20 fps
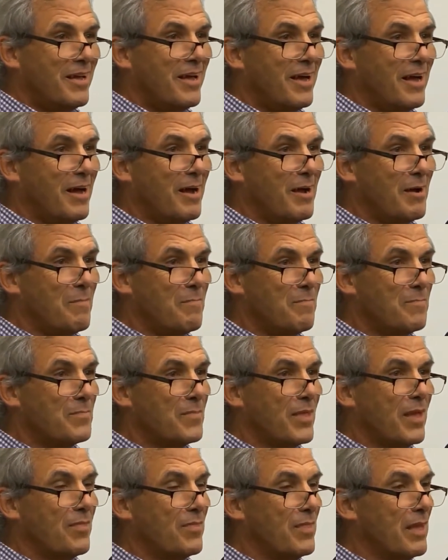
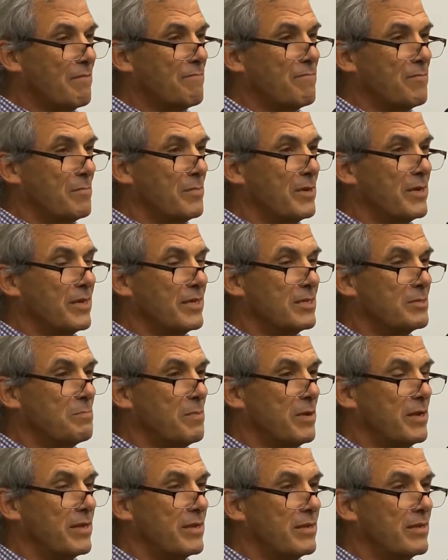And that for me has
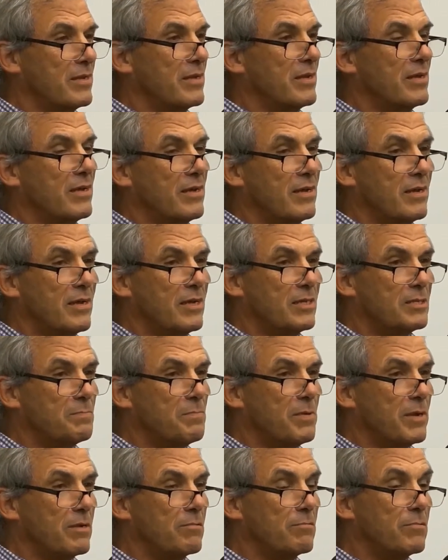
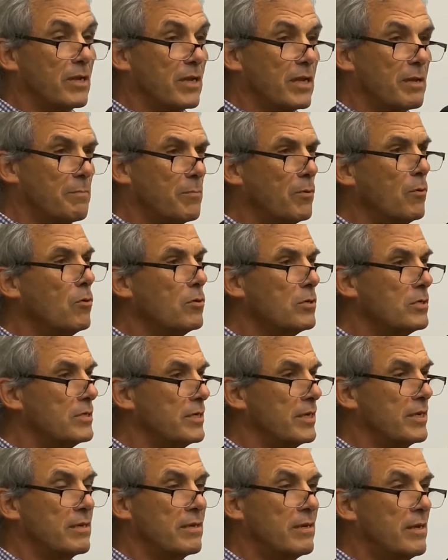been really
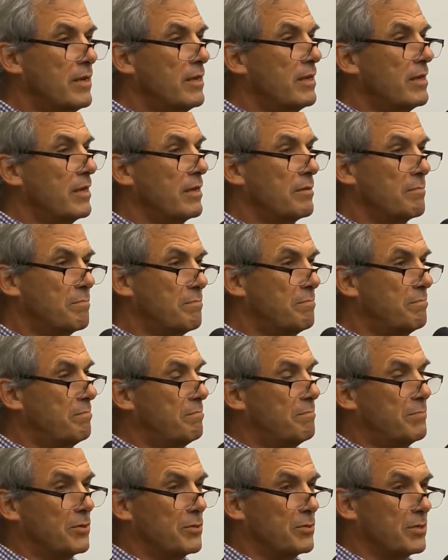important in
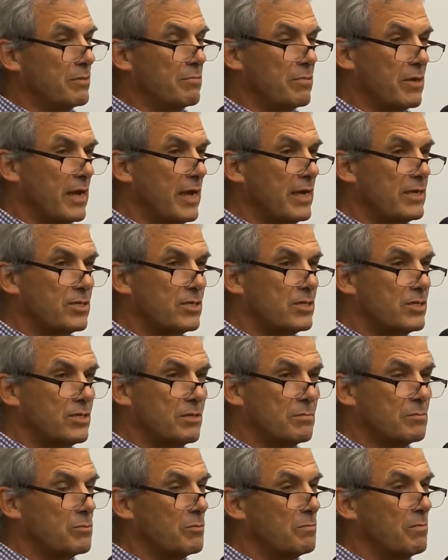building
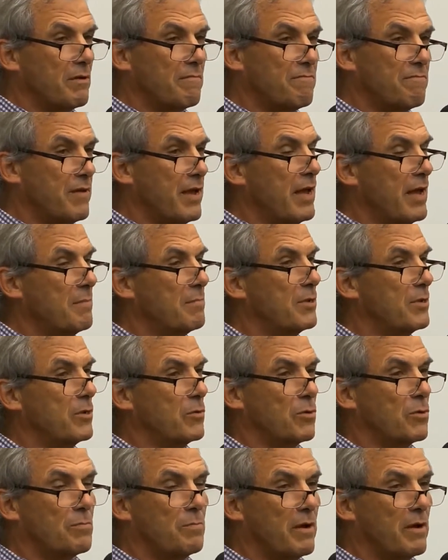relationships with my family
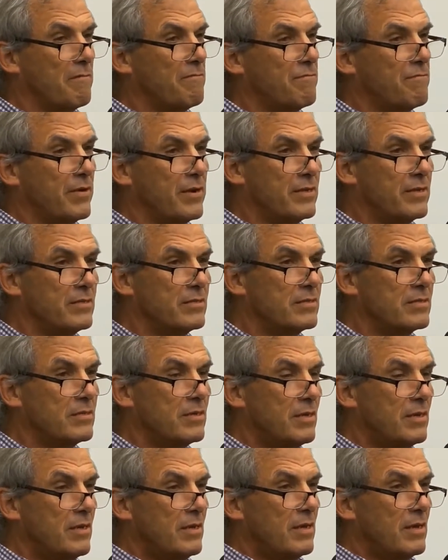or with my
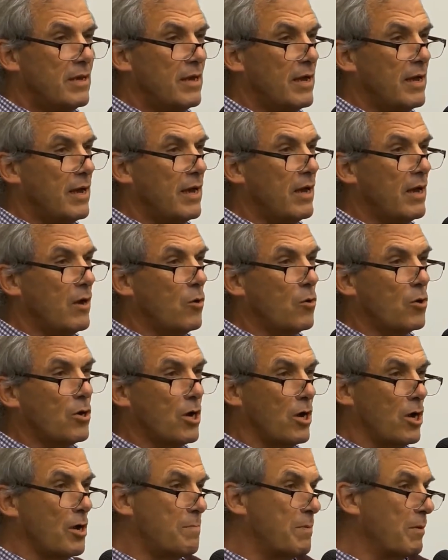friends, or
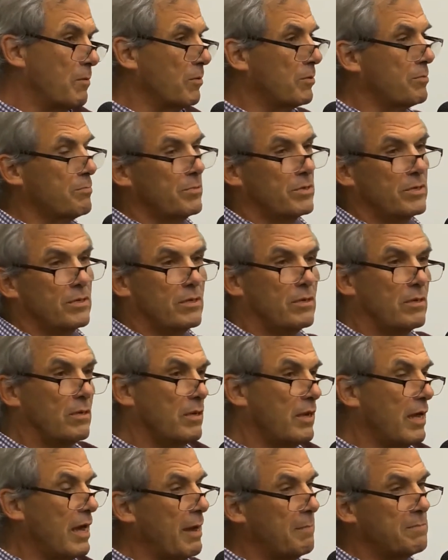coping with
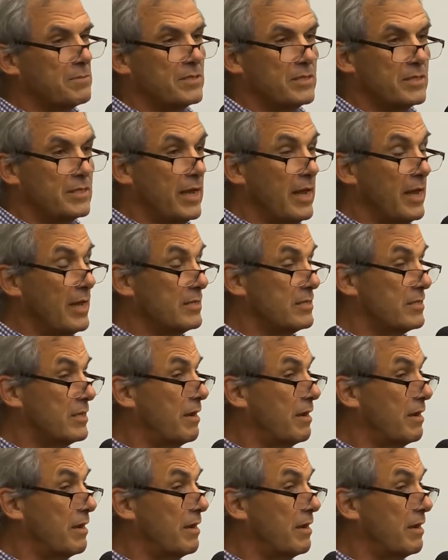real ups and downs.